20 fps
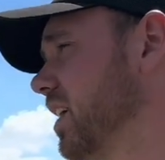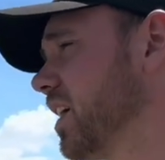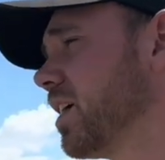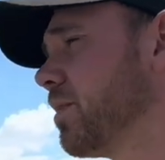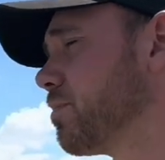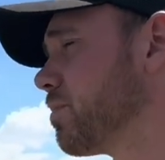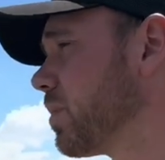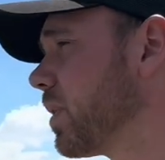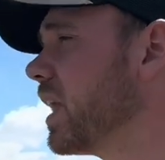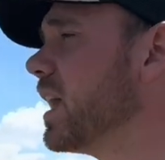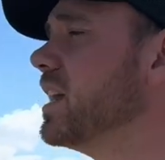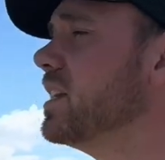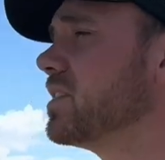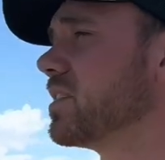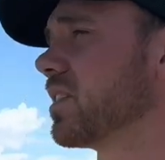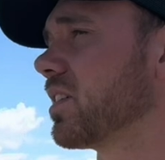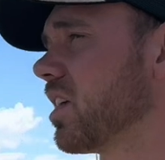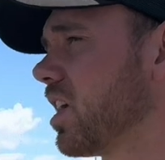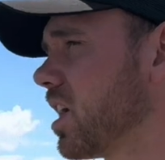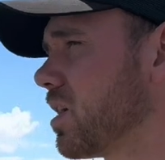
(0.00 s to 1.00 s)
place the
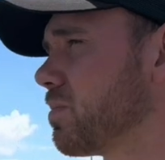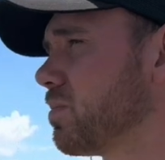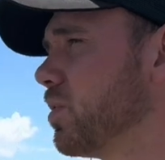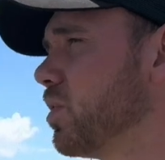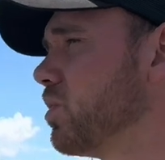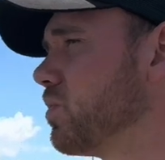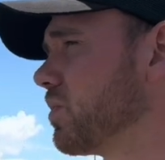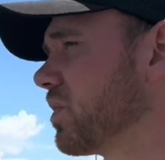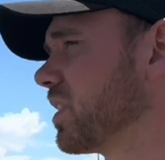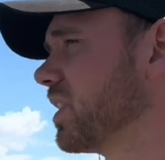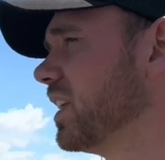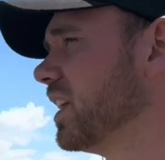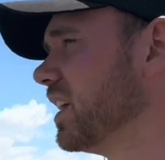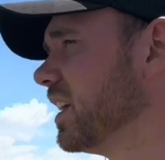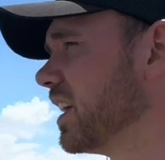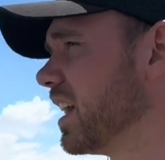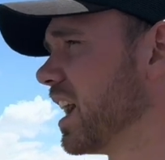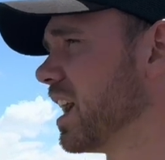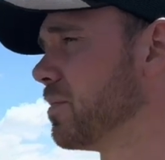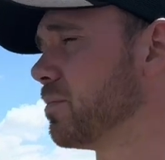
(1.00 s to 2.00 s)
car perfectly
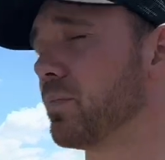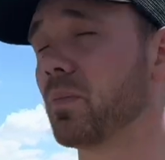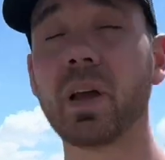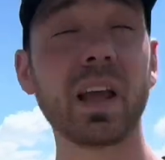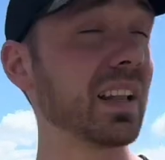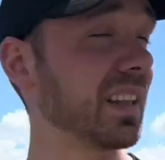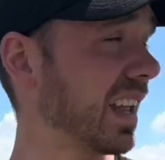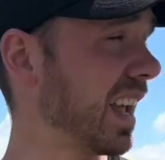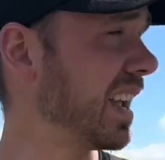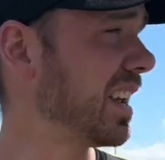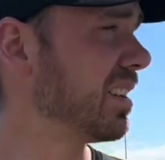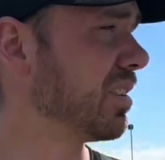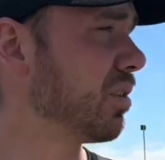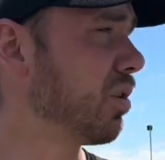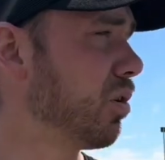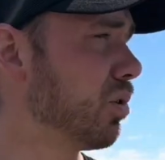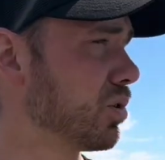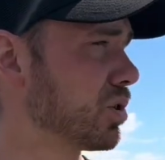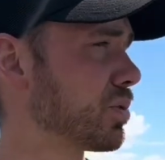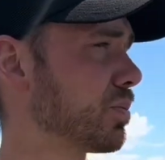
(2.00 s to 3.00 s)
and maintain the
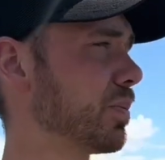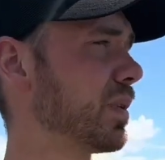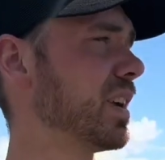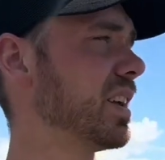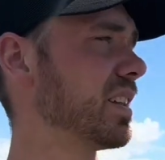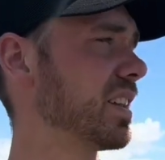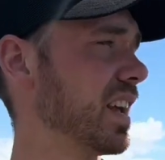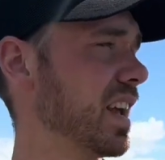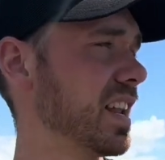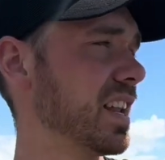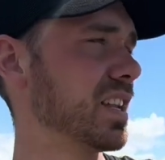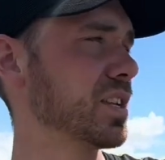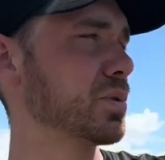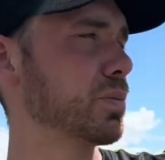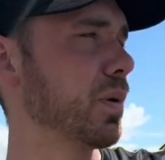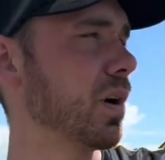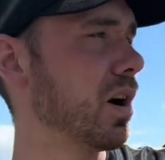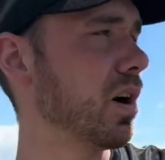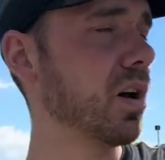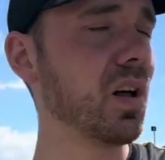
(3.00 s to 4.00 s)
whole speed, and as
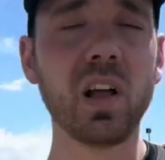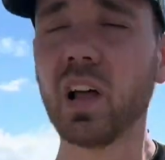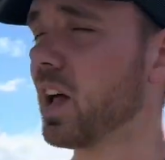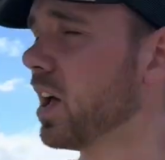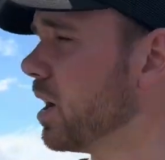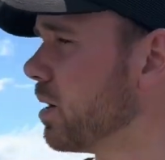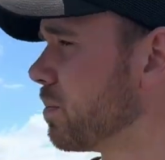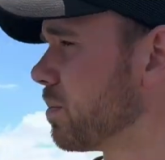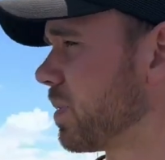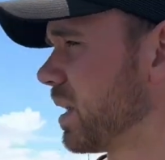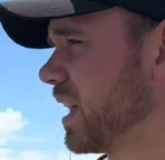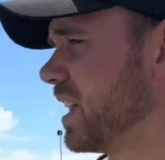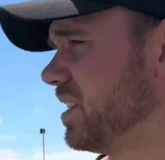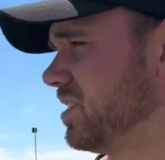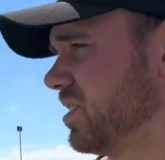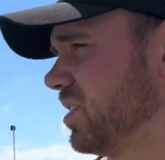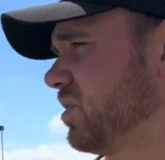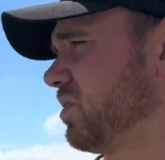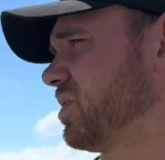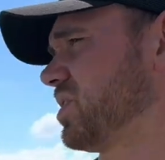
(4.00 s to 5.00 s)
well place
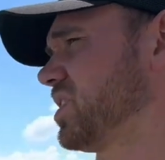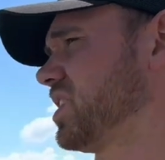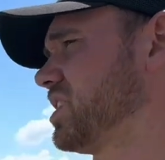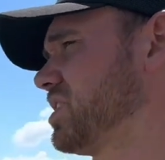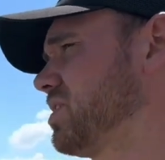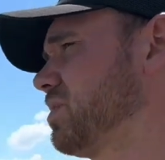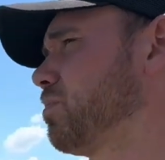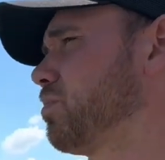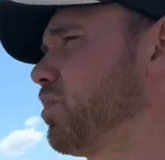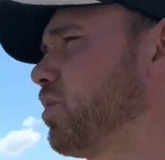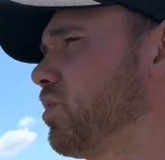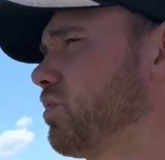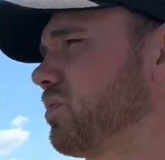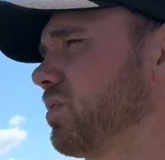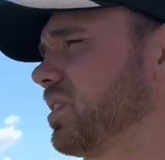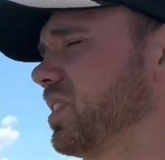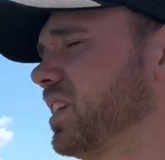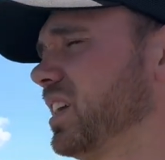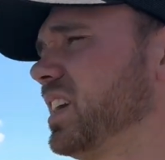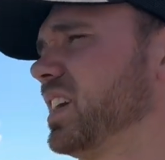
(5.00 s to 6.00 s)
the transition
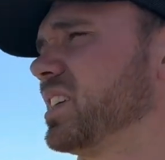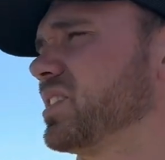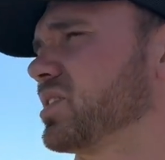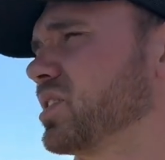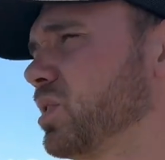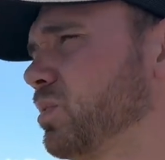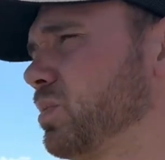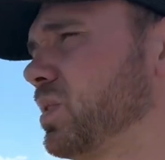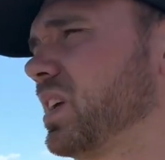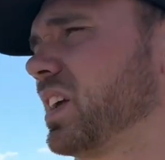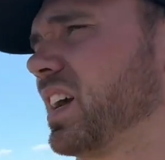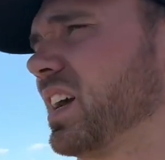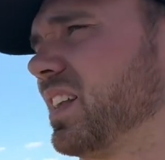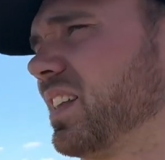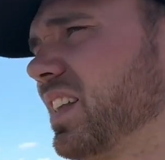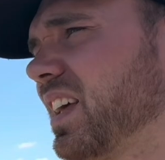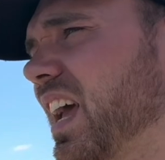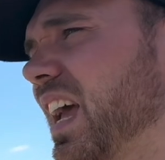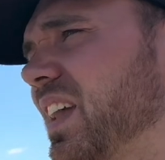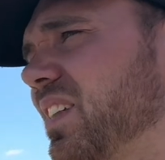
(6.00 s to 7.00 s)
perfectly here so we can
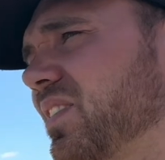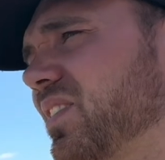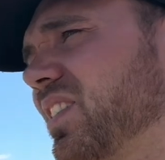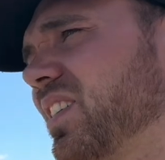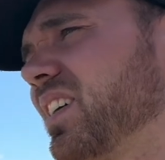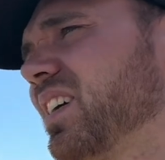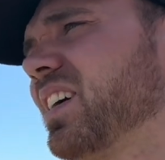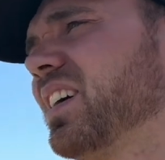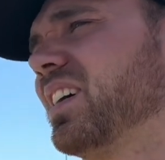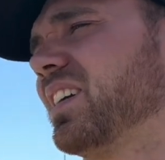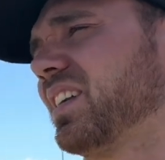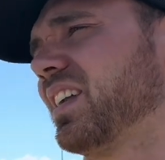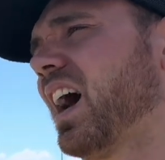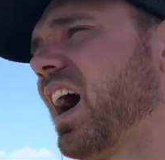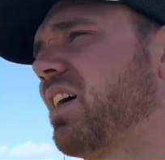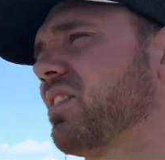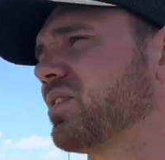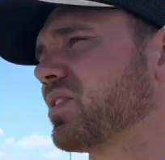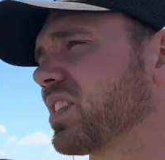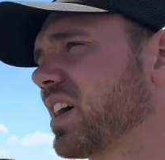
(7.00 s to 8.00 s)
enter the
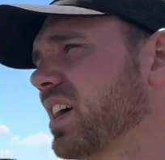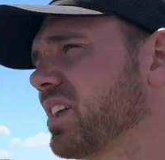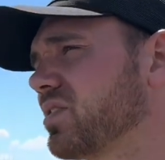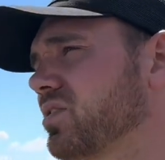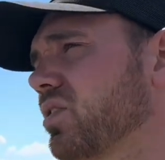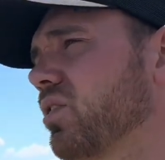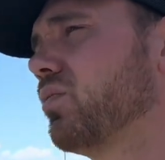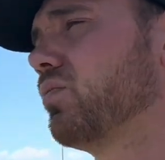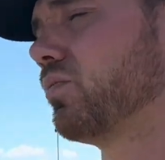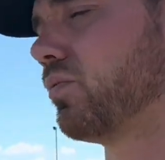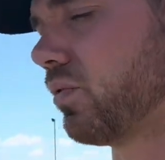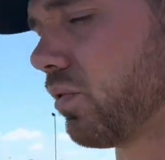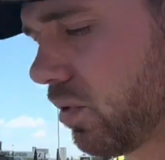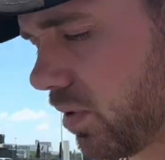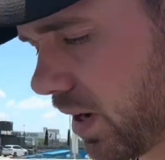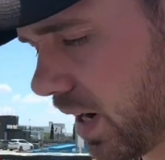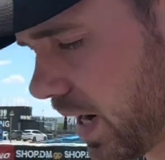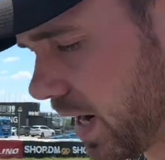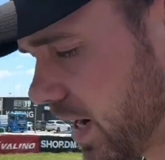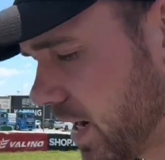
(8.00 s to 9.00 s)
outside zone 4 here.